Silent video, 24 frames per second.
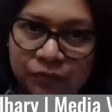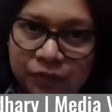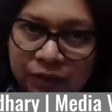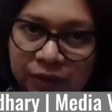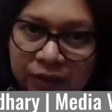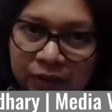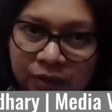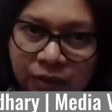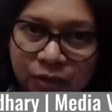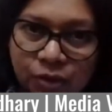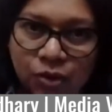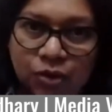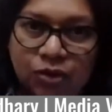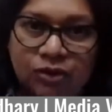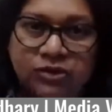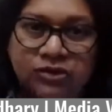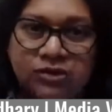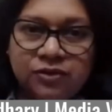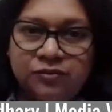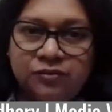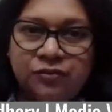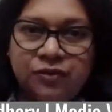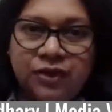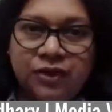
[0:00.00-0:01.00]
will not
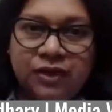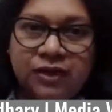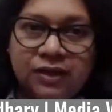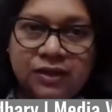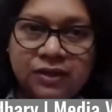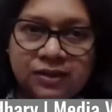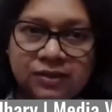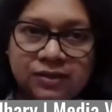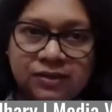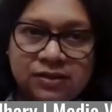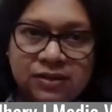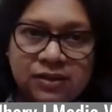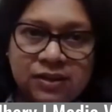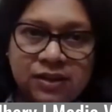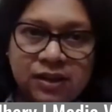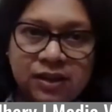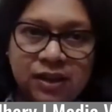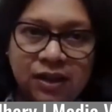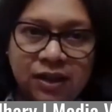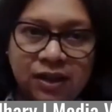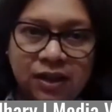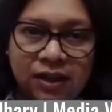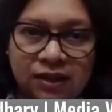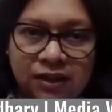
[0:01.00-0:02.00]
suffice
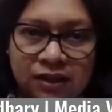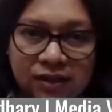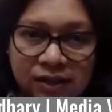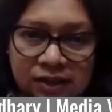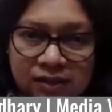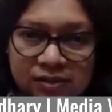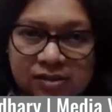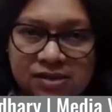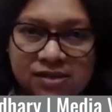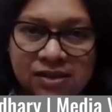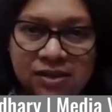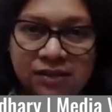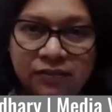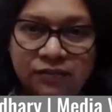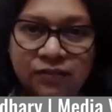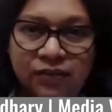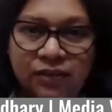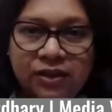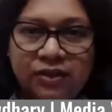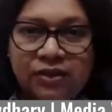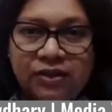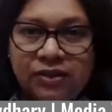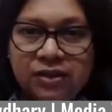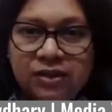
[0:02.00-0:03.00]
in
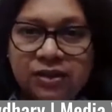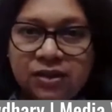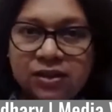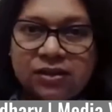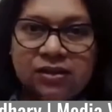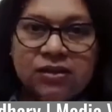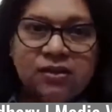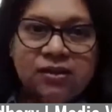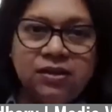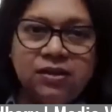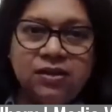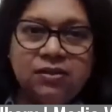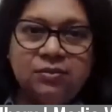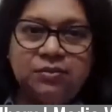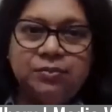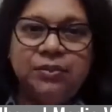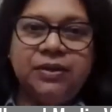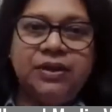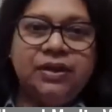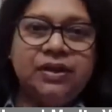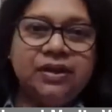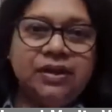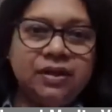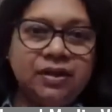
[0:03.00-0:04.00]
achieving the earned
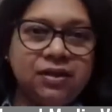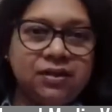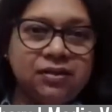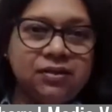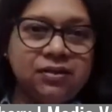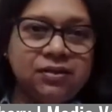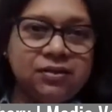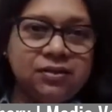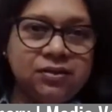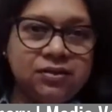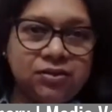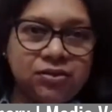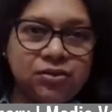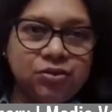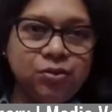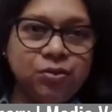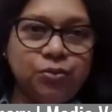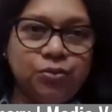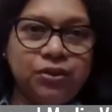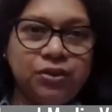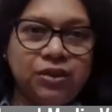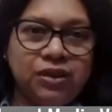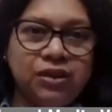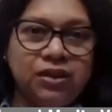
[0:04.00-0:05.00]
media
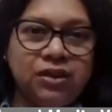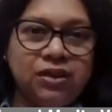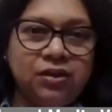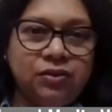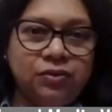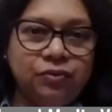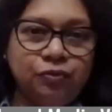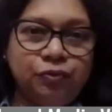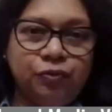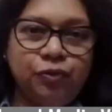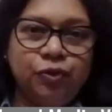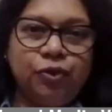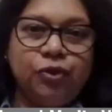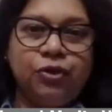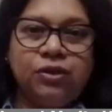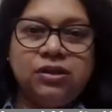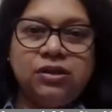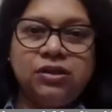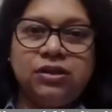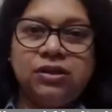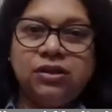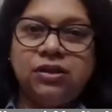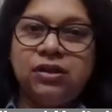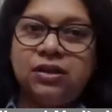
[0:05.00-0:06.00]
story
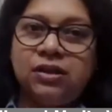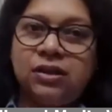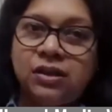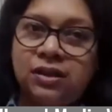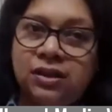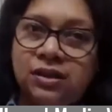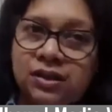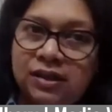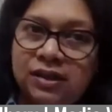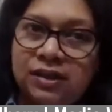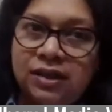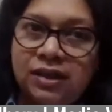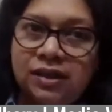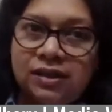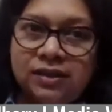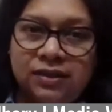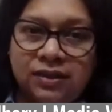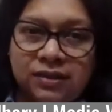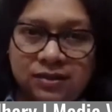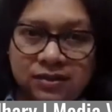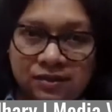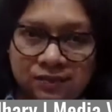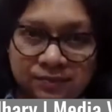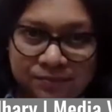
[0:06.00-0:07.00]
for the
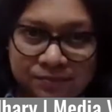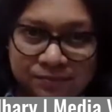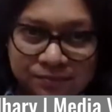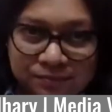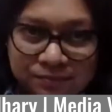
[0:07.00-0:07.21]
client.